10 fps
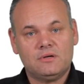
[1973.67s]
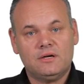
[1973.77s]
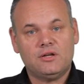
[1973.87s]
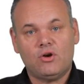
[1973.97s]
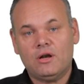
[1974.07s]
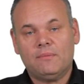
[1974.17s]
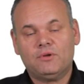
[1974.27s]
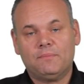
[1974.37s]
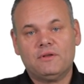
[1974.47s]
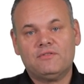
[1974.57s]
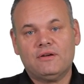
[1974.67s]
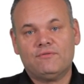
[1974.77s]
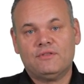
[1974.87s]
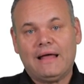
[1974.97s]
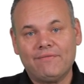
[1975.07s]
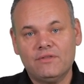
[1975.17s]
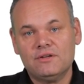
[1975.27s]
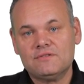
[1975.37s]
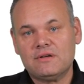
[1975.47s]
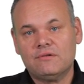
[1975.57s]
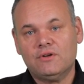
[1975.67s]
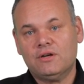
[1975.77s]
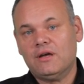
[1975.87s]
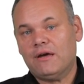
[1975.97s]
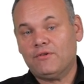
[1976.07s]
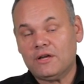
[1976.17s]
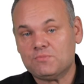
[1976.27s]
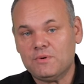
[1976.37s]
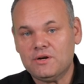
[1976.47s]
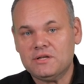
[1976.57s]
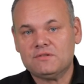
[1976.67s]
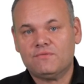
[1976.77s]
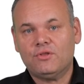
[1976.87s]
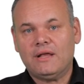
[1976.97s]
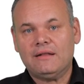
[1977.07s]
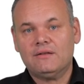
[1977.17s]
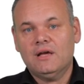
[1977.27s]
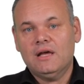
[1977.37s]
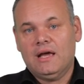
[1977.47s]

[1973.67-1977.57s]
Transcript: the early adopters have done this and we have experience from that.